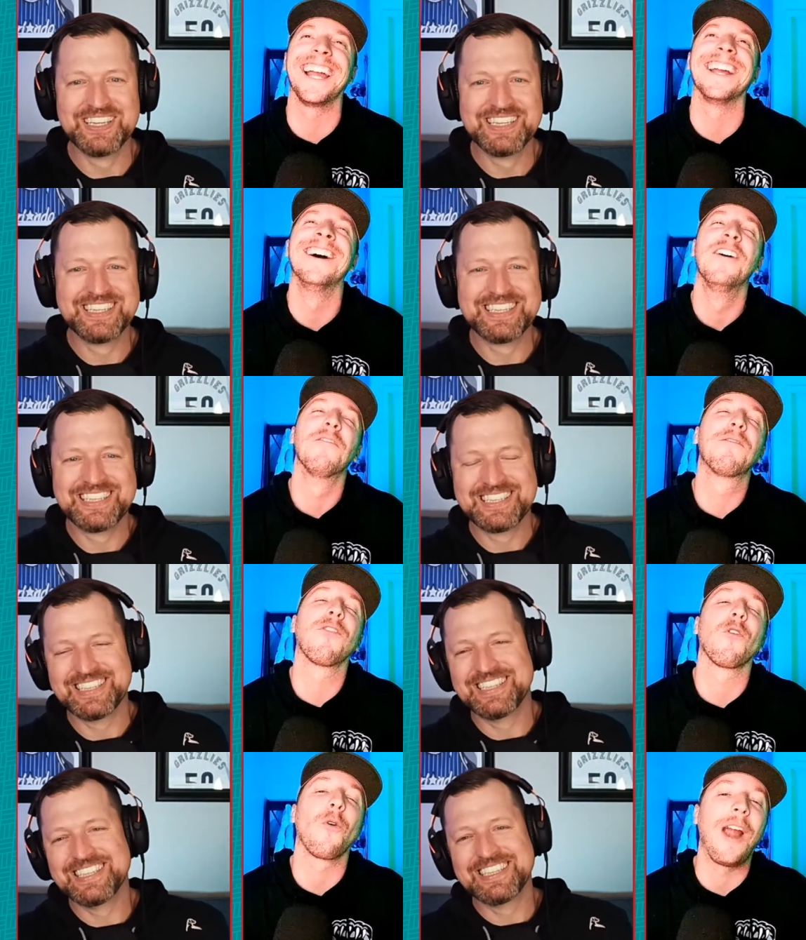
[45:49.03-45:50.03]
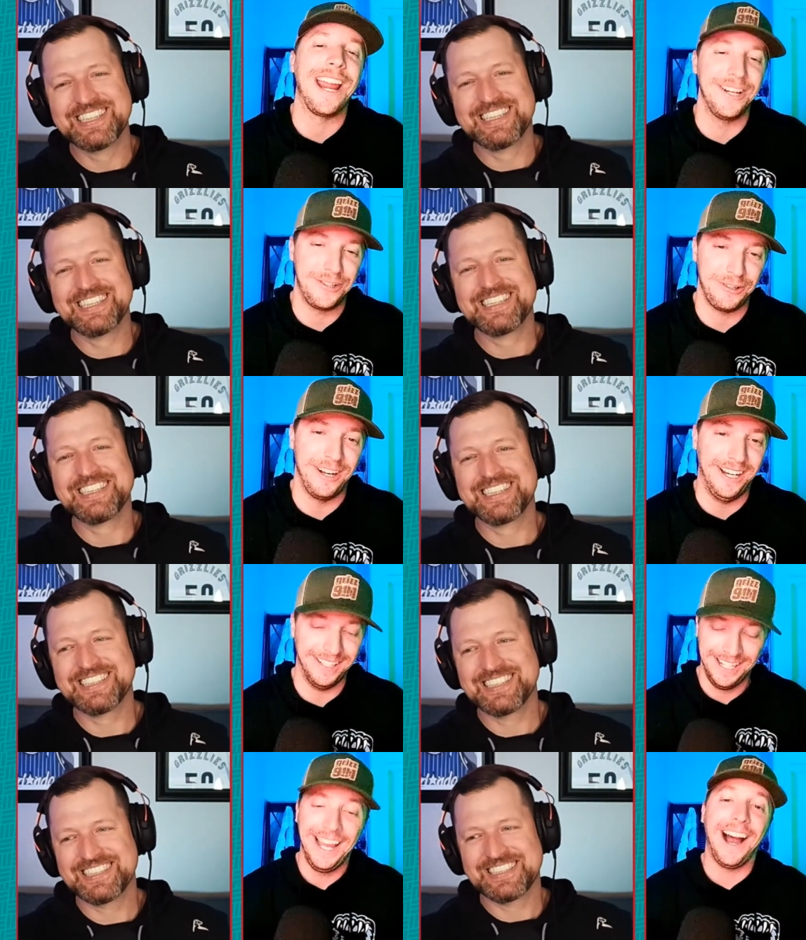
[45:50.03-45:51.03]
Speaker 1: a freight train.
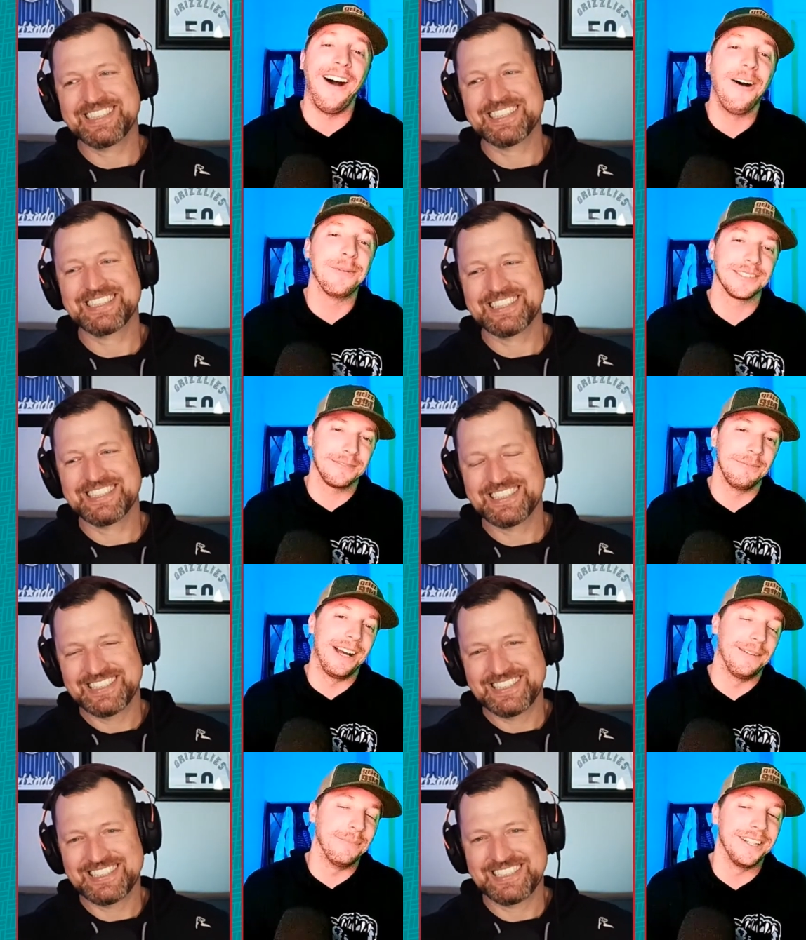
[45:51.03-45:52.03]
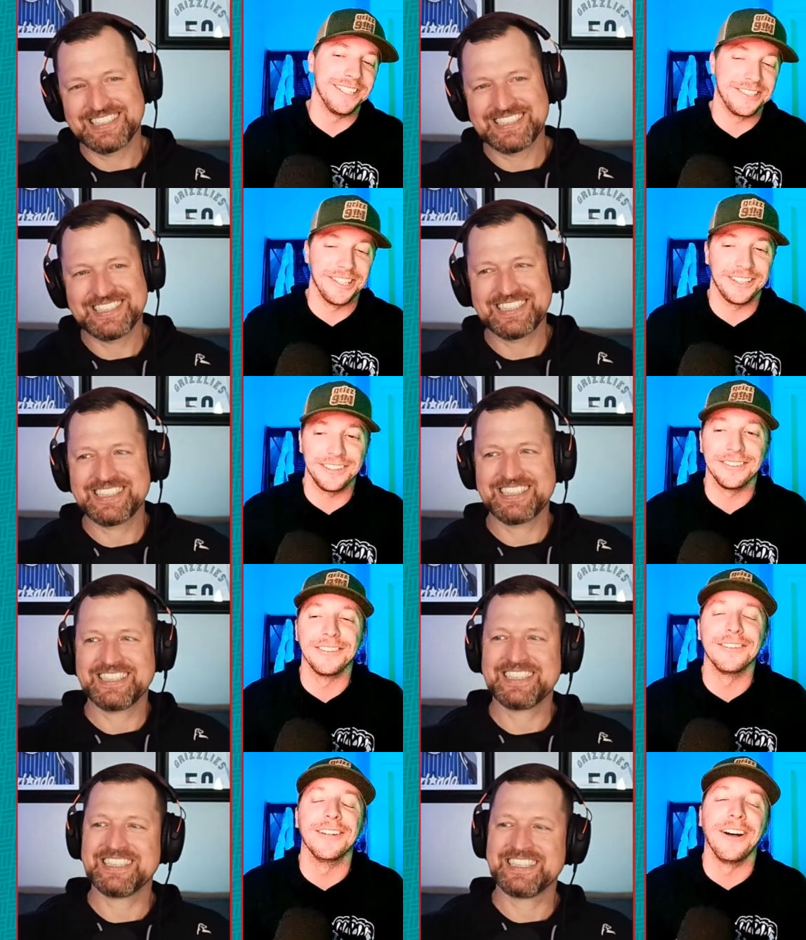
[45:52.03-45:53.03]
I almost my buddy Chuck
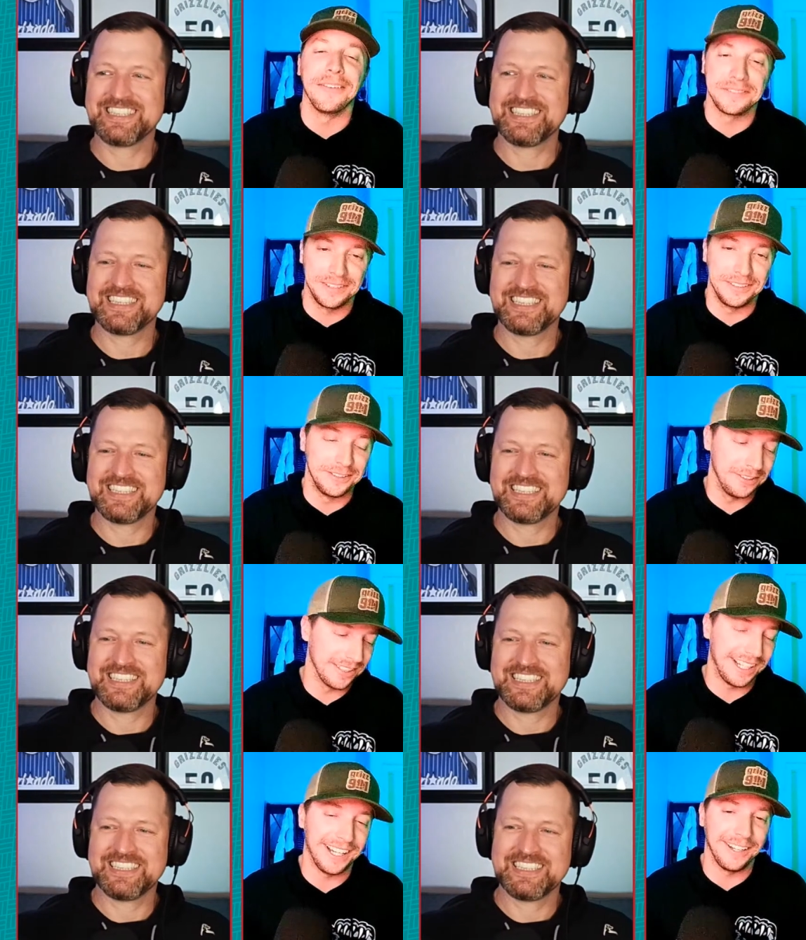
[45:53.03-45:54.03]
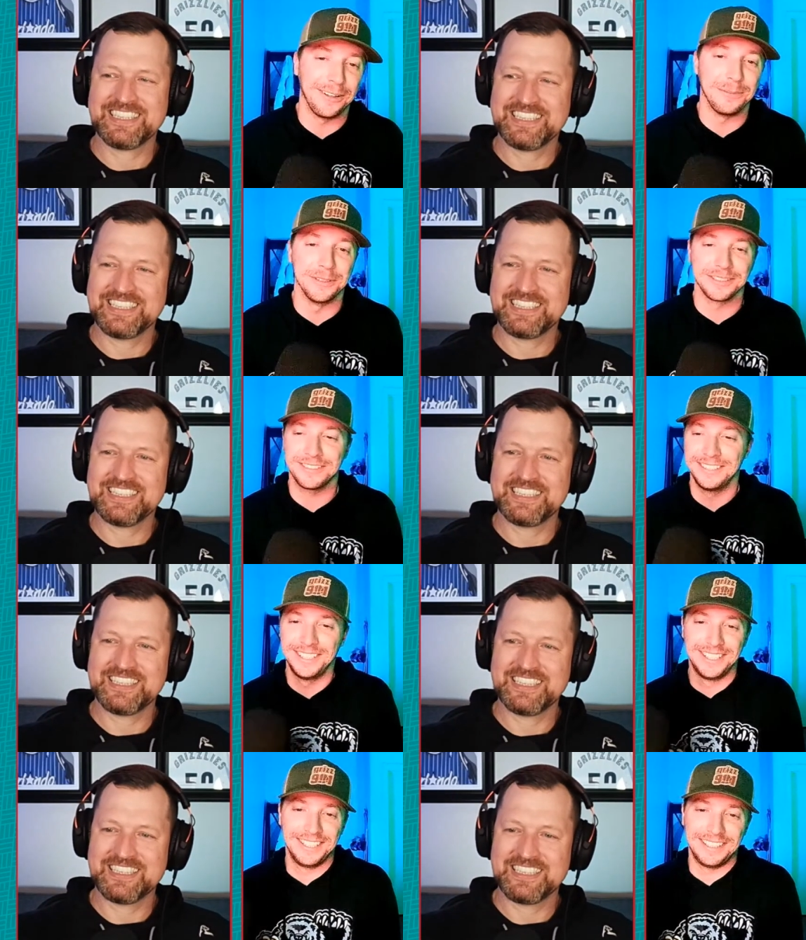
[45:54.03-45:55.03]
loves the dude, and I almost
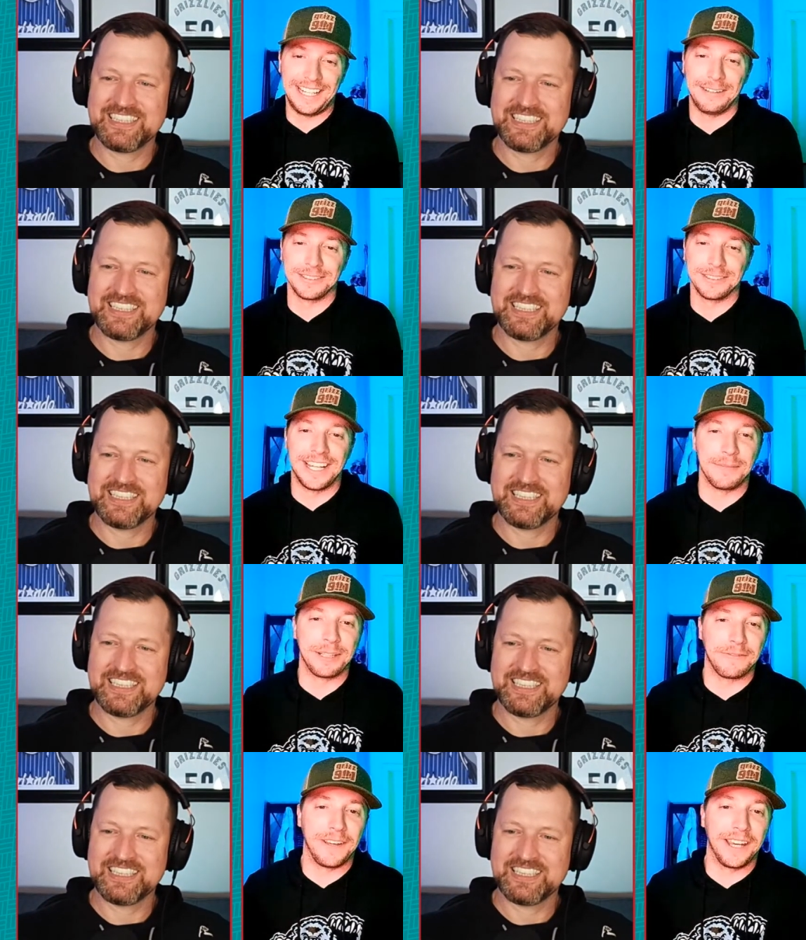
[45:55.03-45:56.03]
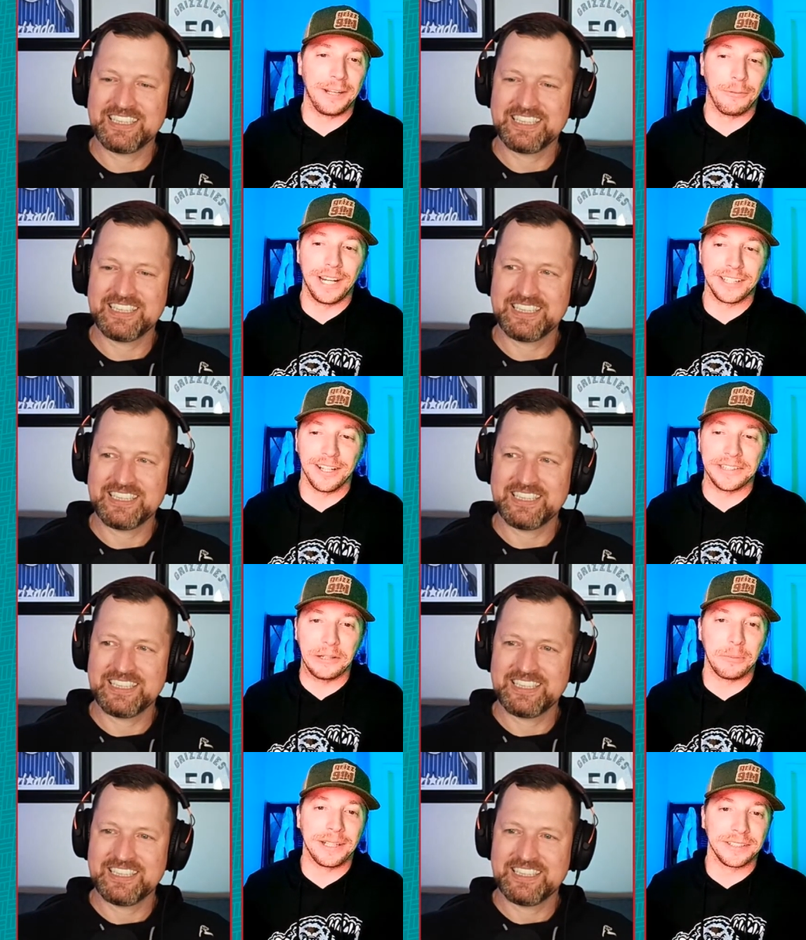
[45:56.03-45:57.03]
I was not a big fan when I thought they were
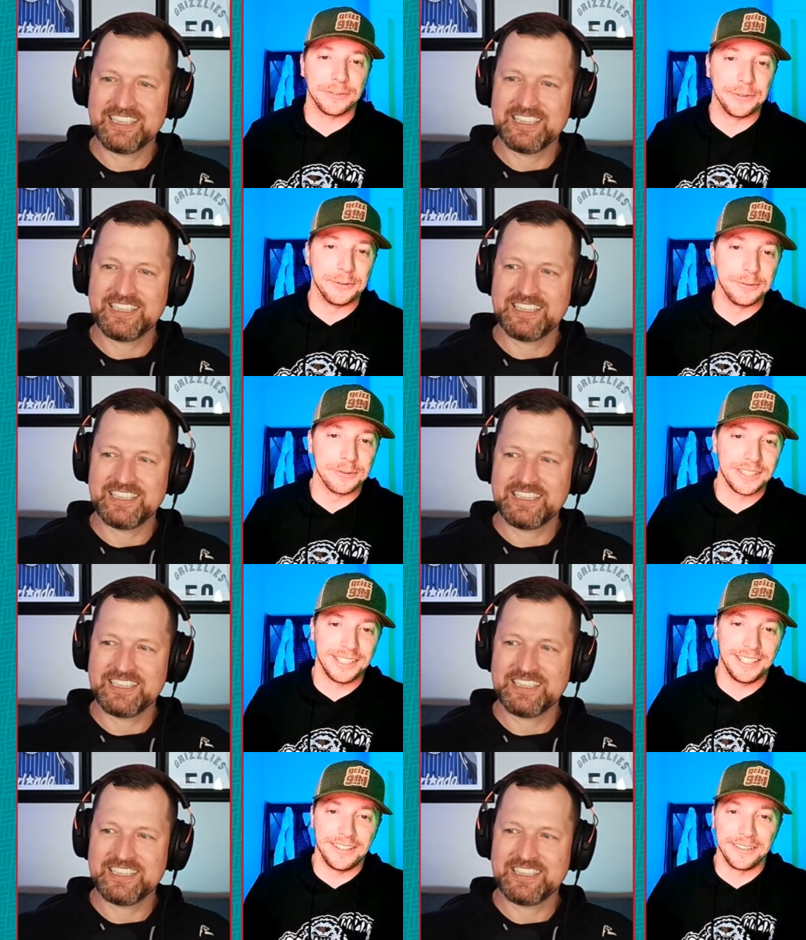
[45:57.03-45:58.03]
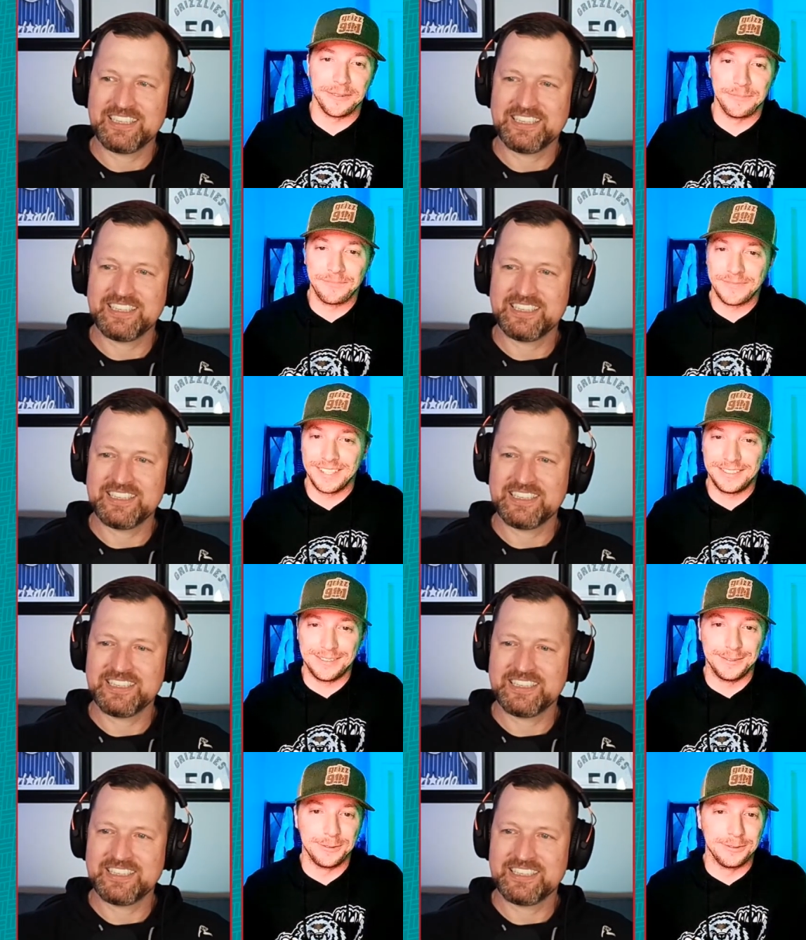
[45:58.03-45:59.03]
about to lose um,
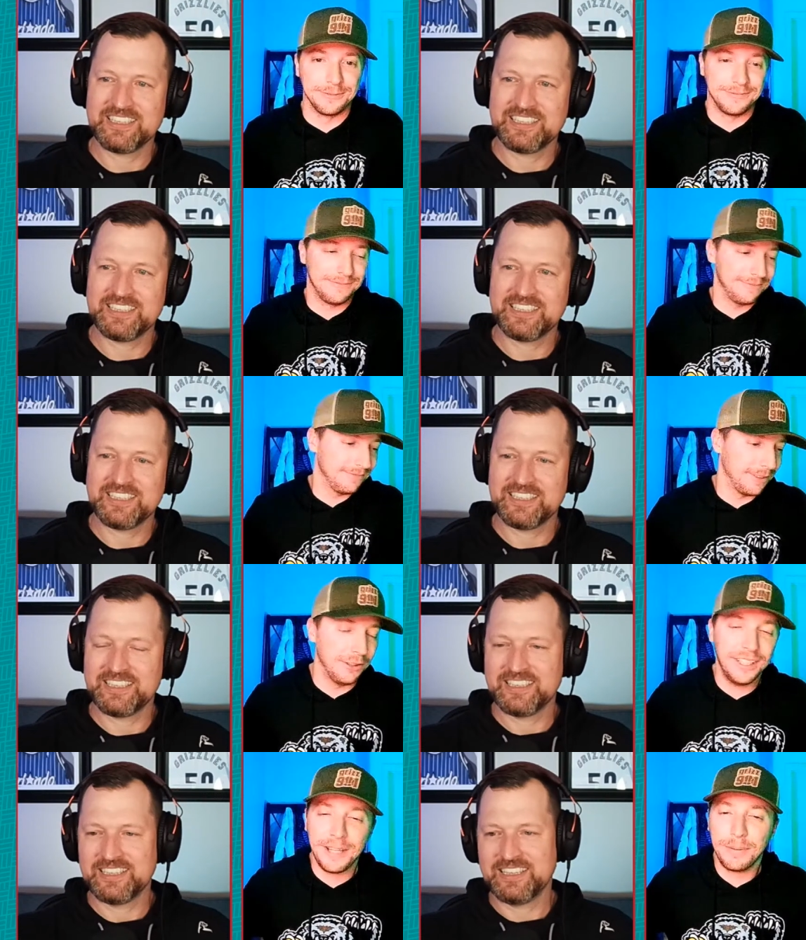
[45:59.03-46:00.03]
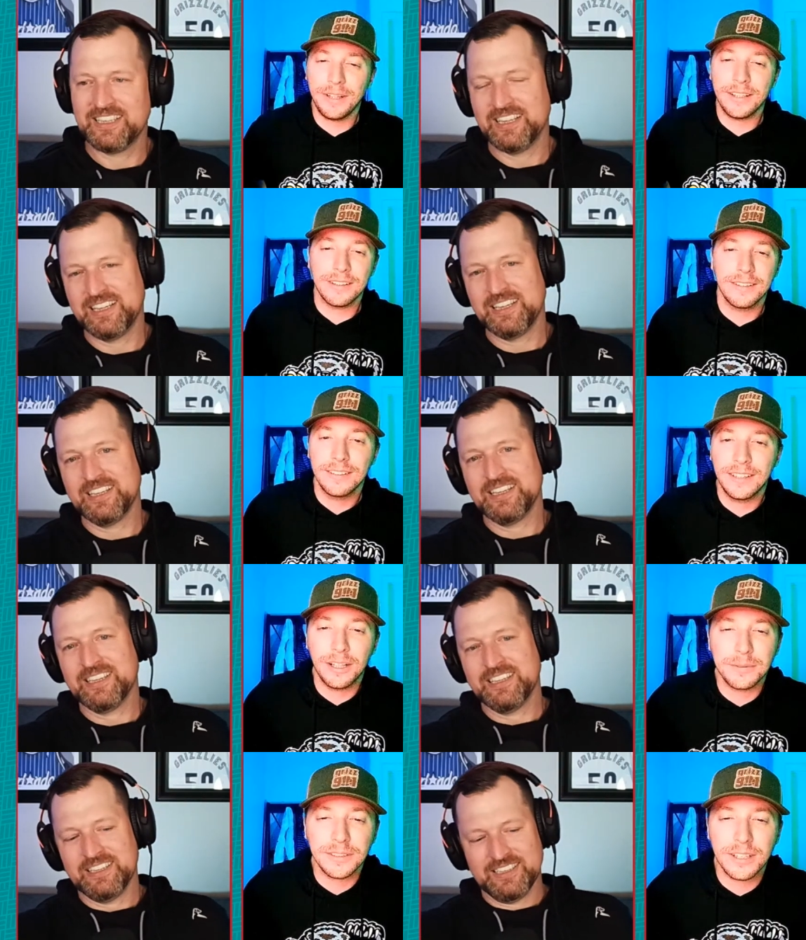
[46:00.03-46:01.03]
to who did they play? They
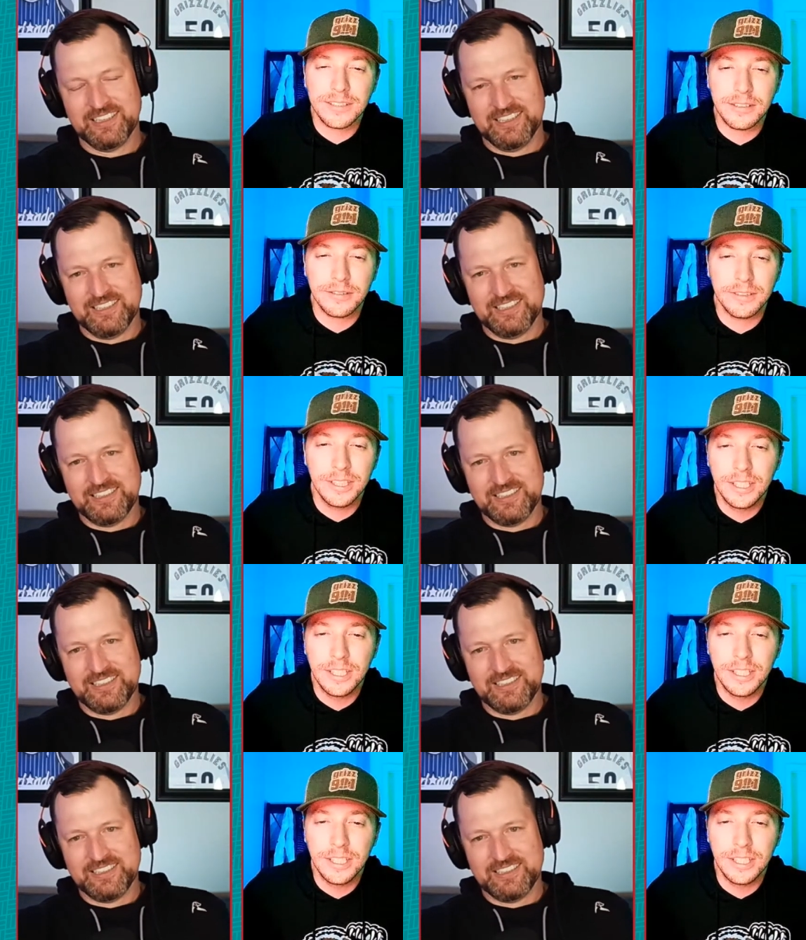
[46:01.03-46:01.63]
almost lost to